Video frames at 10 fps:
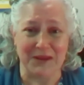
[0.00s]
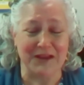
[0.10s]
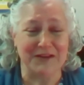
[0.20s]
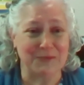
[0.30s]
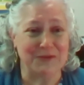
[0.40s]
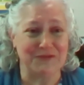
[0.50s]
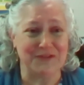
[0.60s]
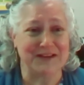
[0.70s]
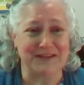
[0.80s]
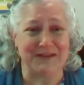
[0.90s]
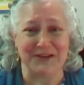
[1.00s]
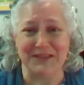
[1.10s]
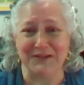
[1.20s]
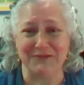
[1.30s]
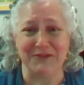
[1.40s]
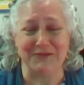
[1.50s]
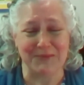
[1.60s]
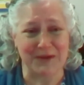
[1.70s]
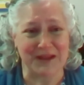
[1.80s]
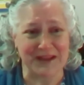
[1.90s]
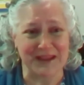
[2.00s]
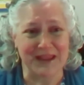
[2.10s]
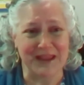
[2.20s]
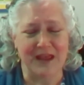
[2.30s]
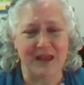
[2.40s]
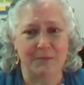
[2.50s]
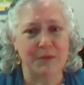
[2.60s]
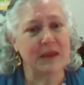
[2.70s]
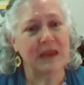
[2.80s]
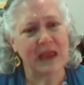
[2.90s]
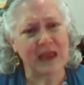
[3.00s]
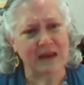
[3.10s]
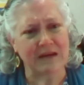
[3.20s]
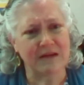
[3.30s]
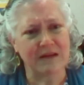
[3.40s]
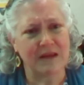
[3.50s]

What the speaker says: I just want to fix everything for everybody, but you can't.